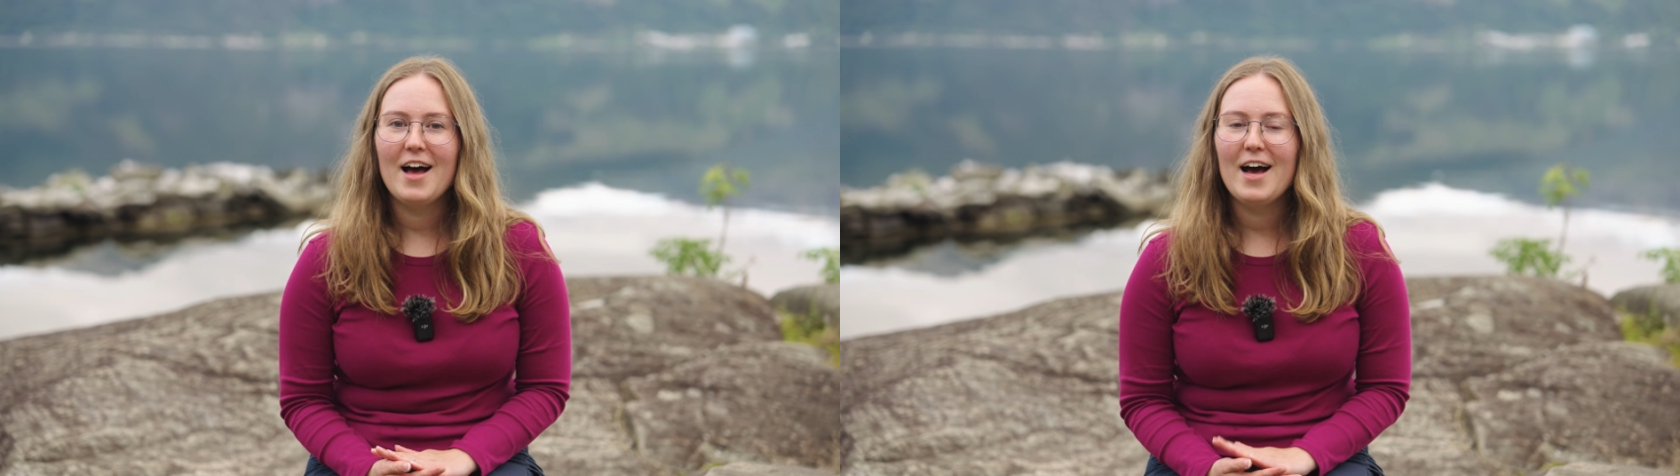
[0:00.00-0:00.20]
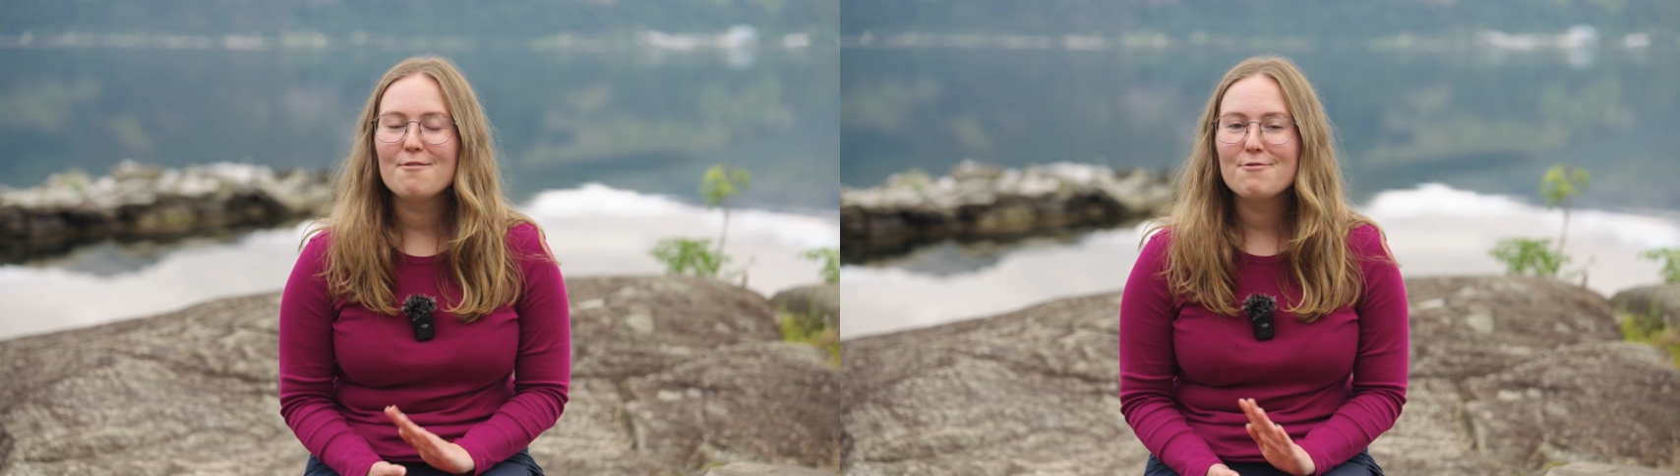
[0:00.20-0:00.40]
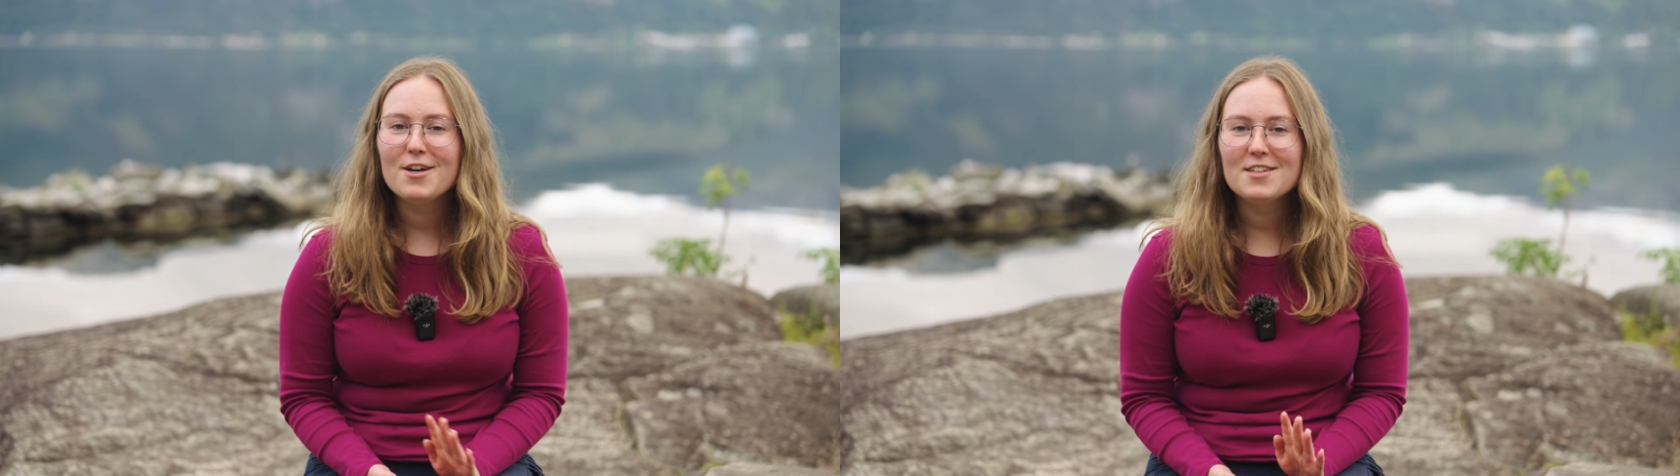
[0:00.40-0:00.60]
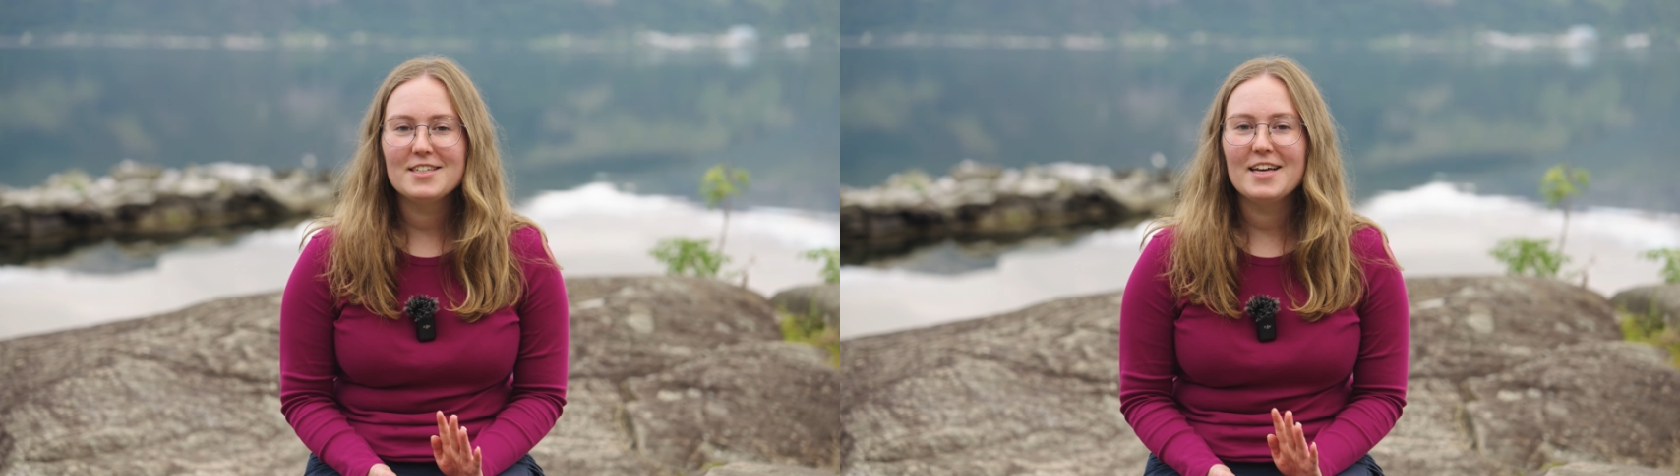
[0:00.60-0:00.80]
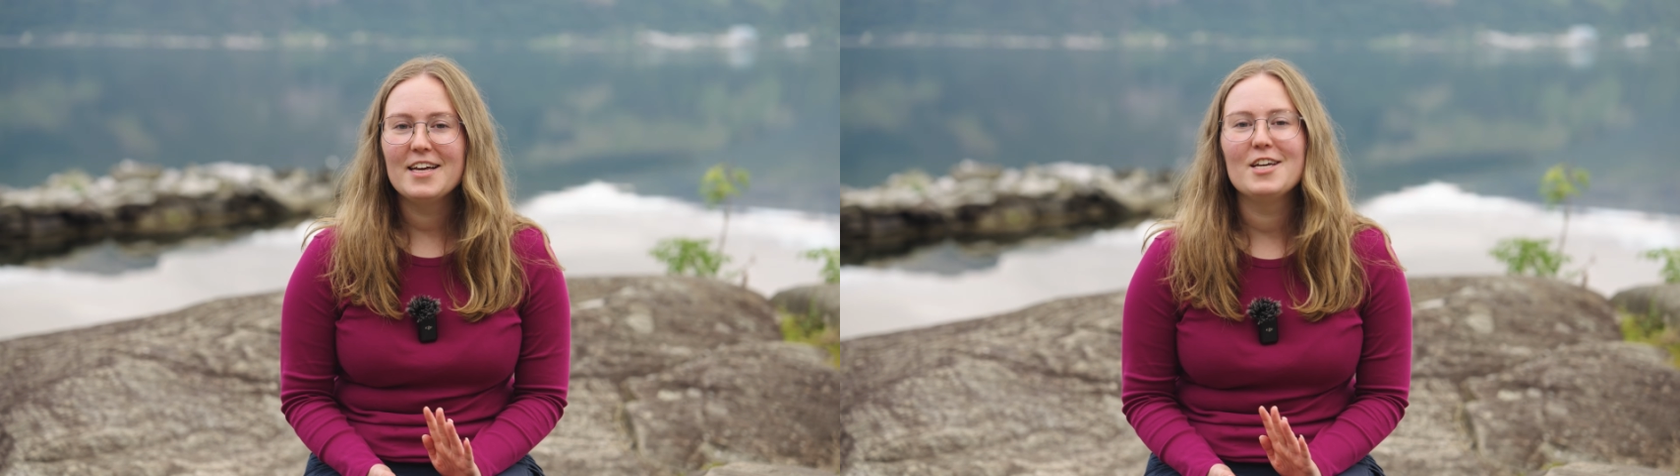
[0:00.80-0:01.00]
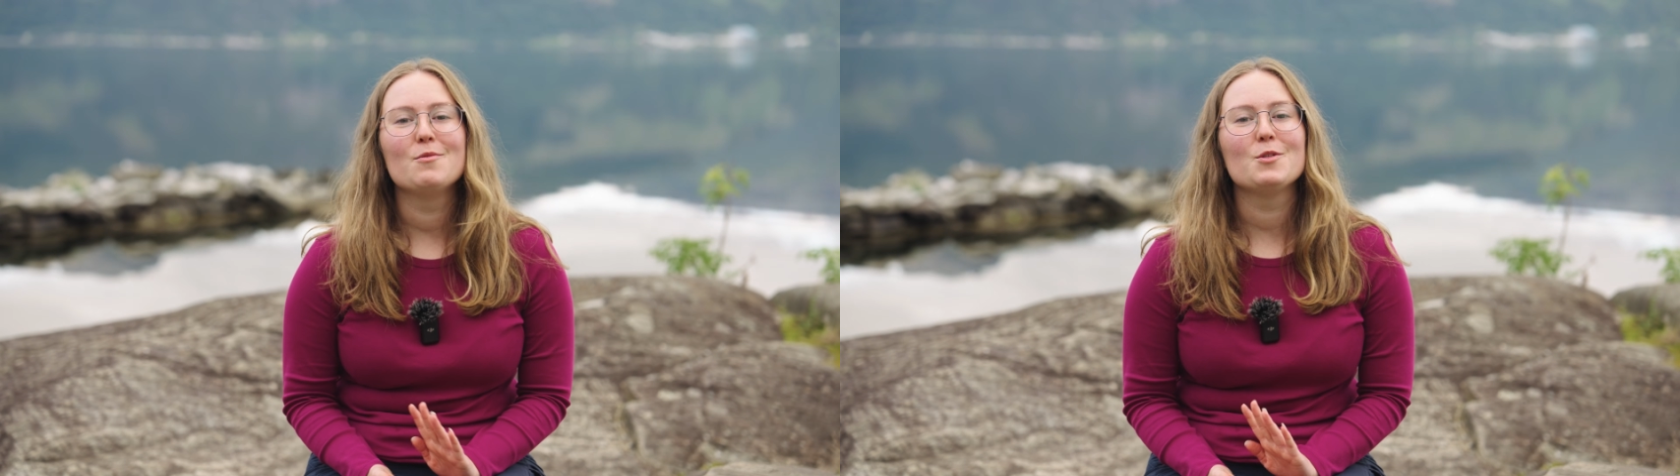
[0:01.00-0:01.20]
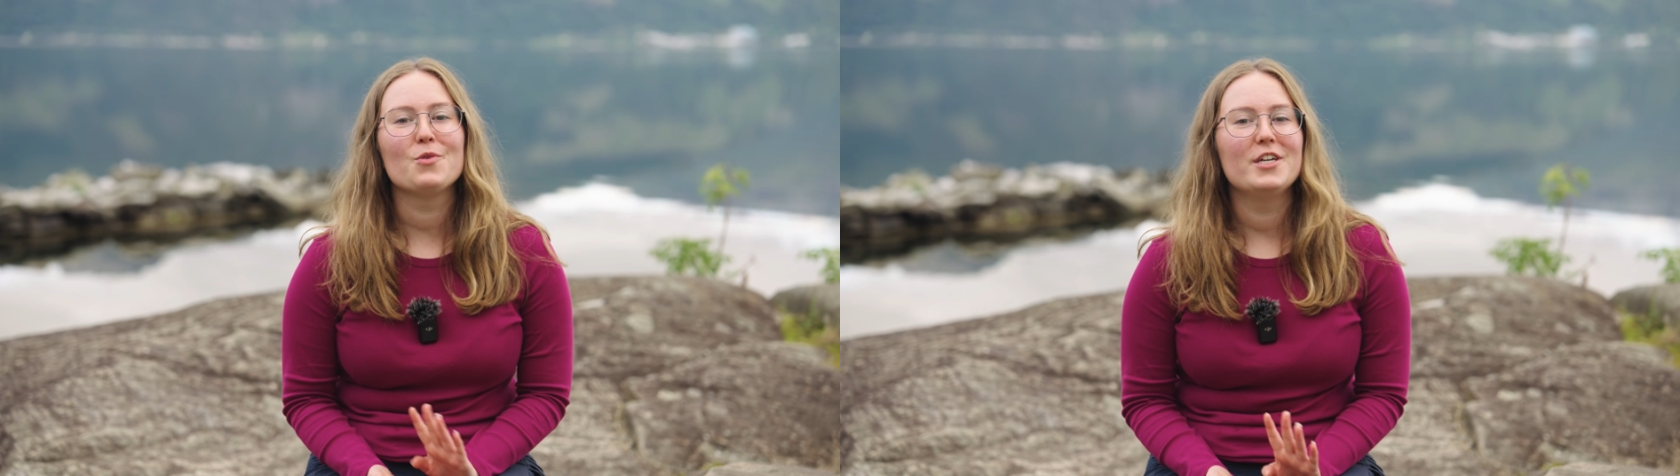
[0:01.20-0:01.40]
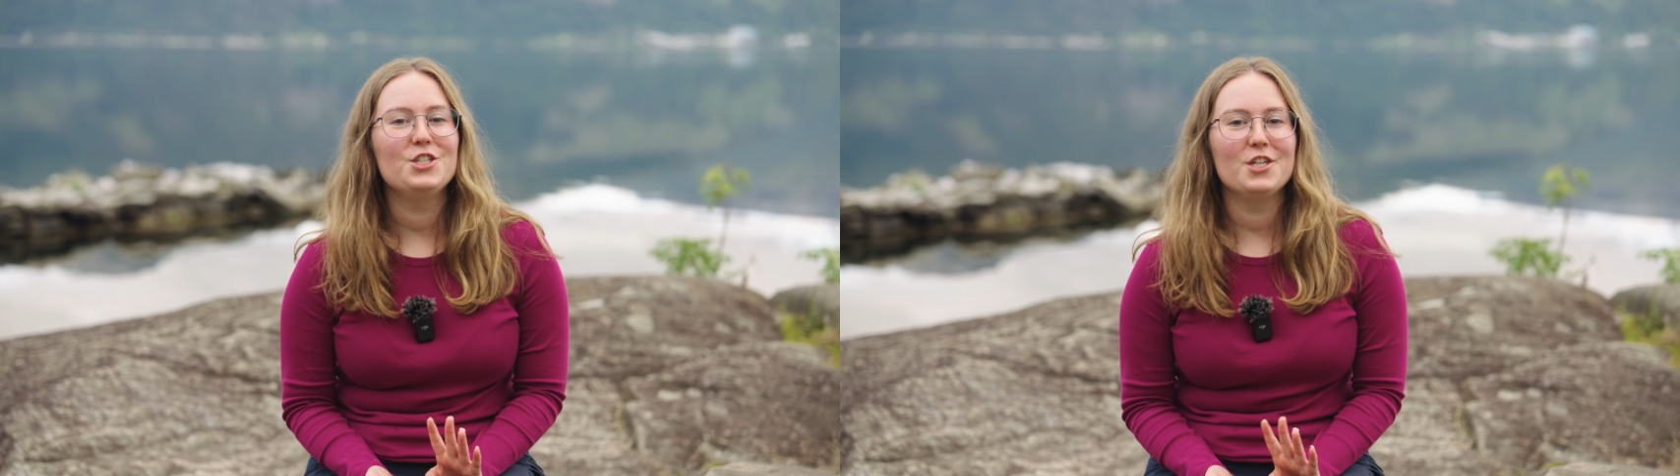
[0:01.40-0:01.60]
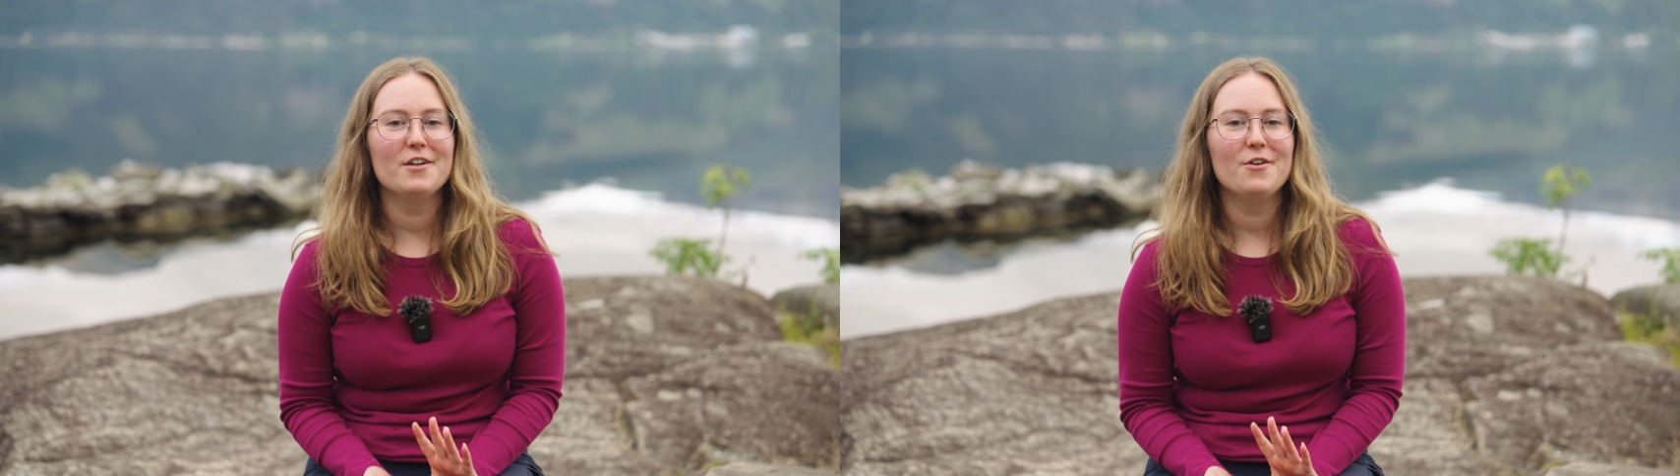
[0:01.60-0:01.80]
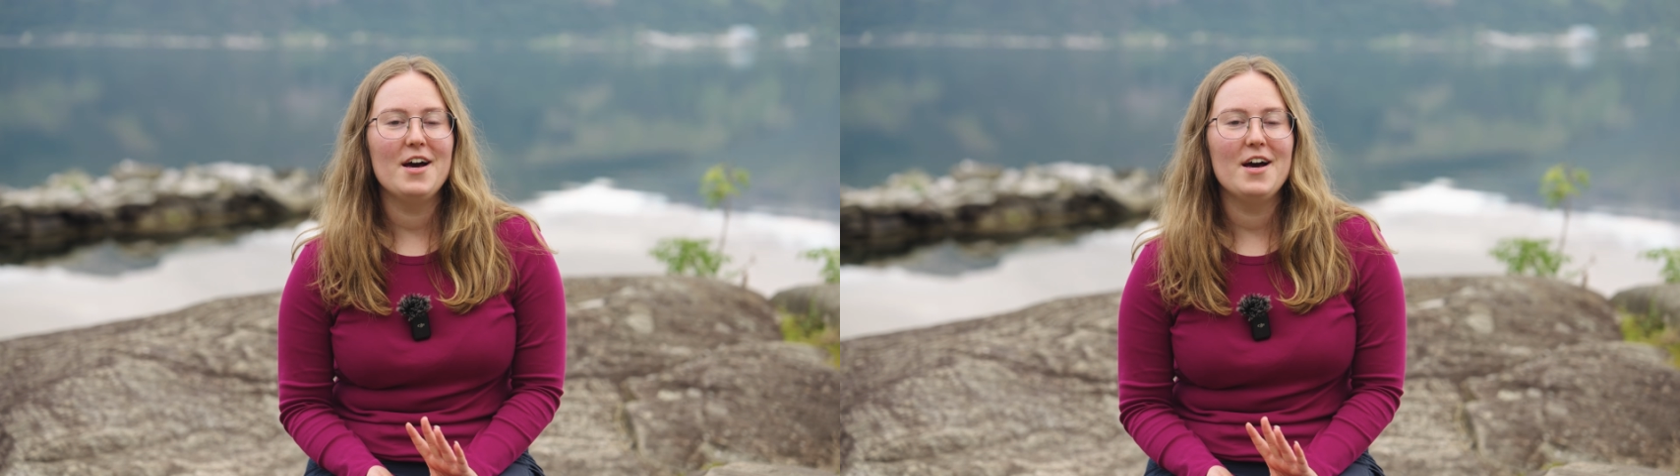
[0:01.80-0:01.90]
Our first day here was pretty chill,